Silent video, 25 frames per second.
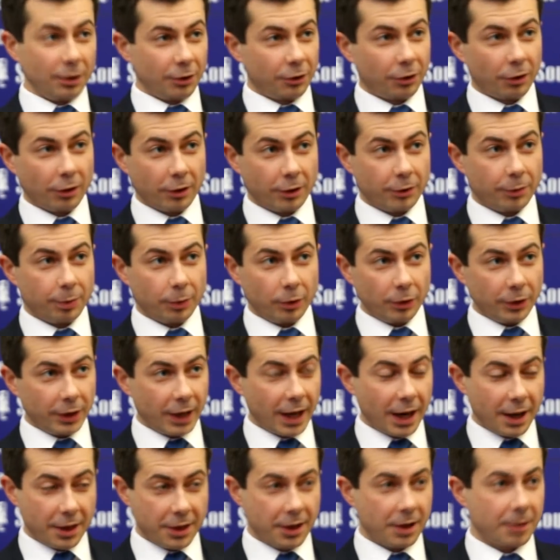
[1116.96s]
insurance pool, you
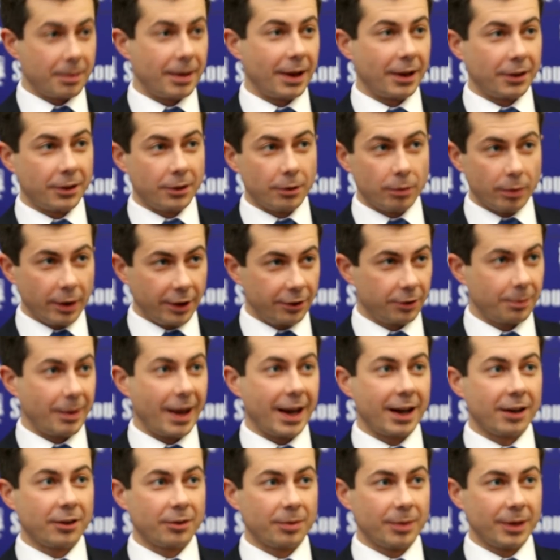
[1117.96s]
got to think about the risk
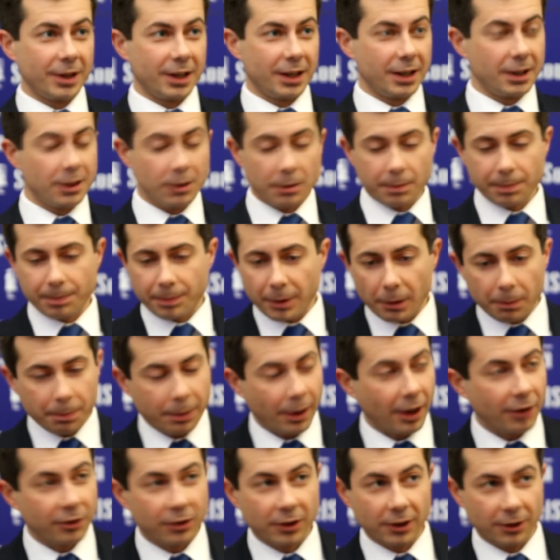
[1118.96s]
management. And there are
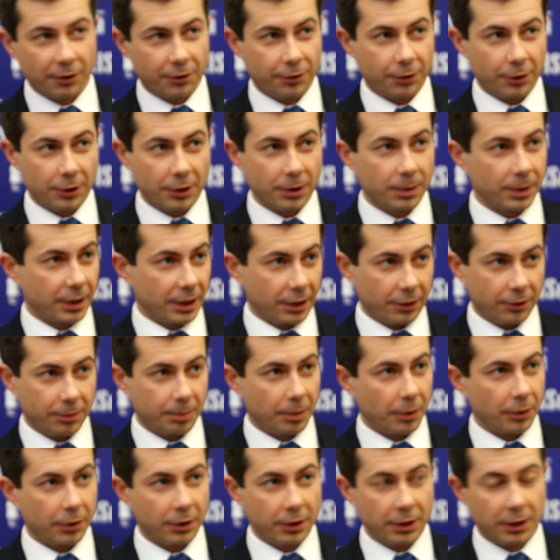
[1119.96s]
precedents for doing this,
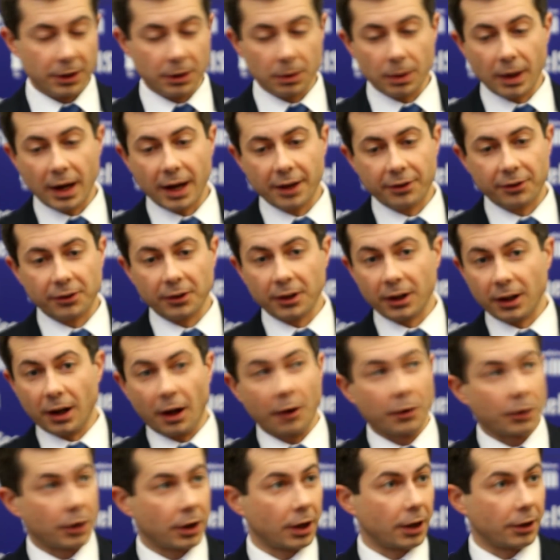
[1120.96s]
both in the U.S. and in
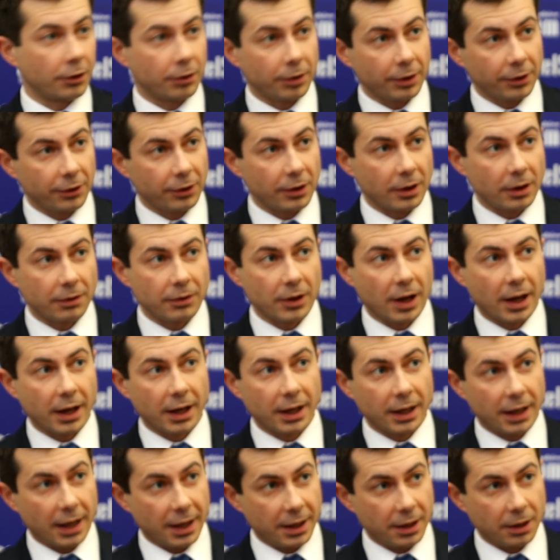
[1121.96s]
other countries that have done
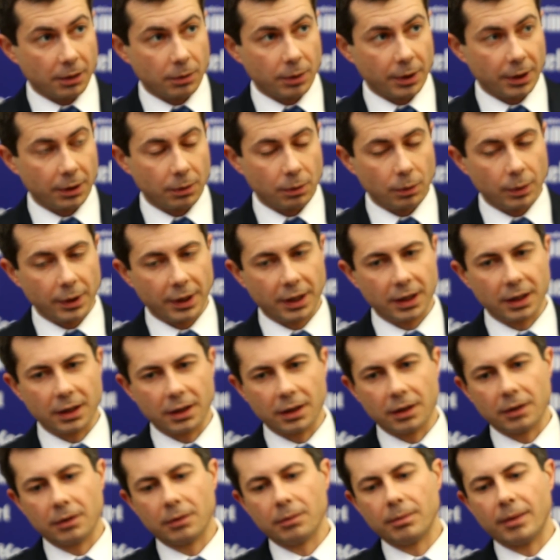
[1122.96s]
it. And I think we
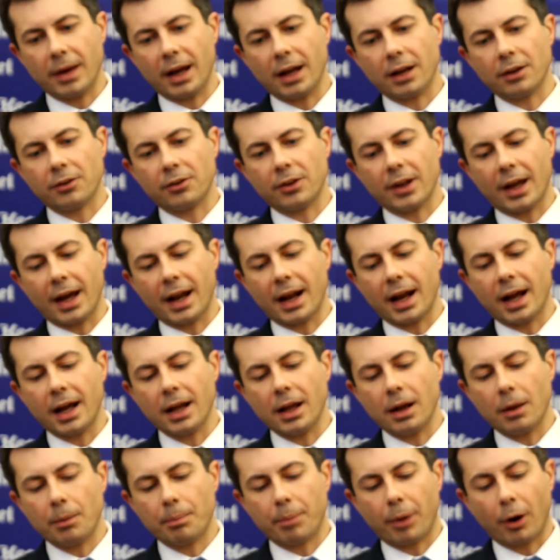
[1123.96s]
can manage that.
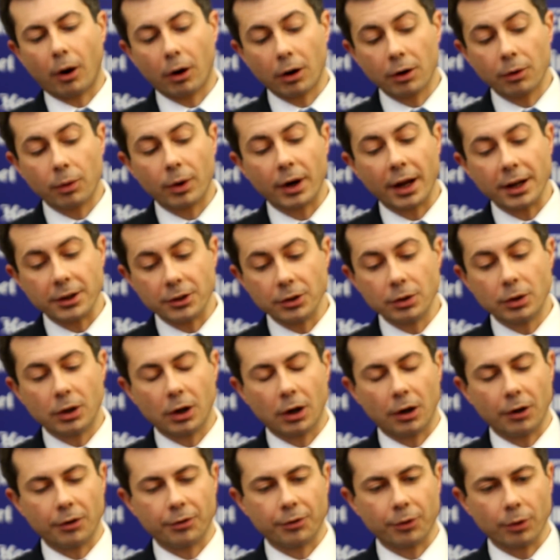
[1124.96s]
Part of what I do
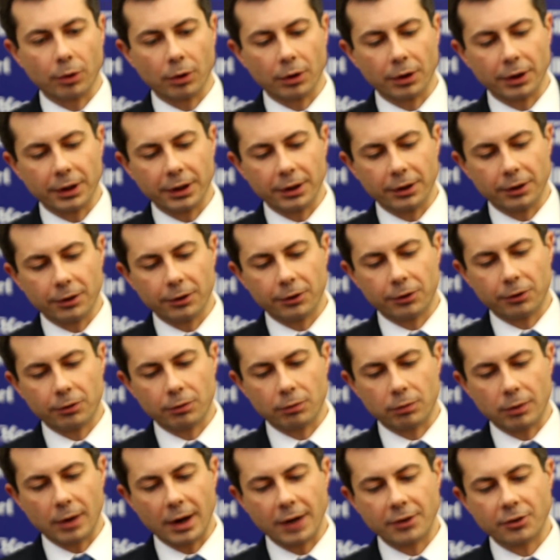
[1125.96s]
call for is
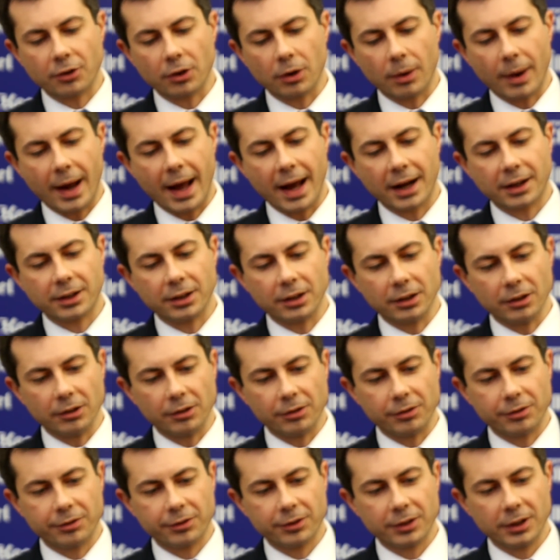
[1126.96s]

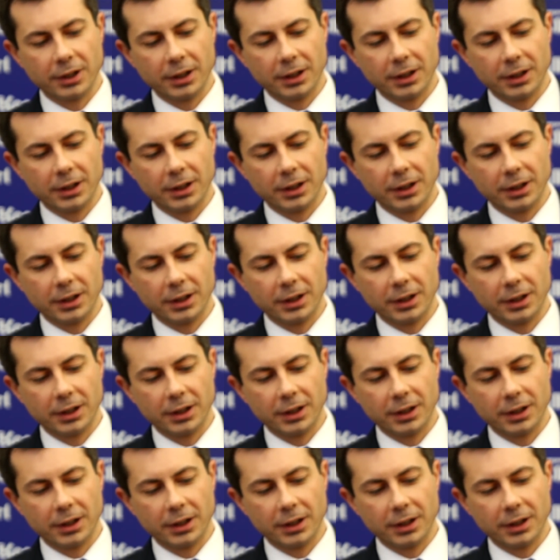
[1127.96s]
retroactive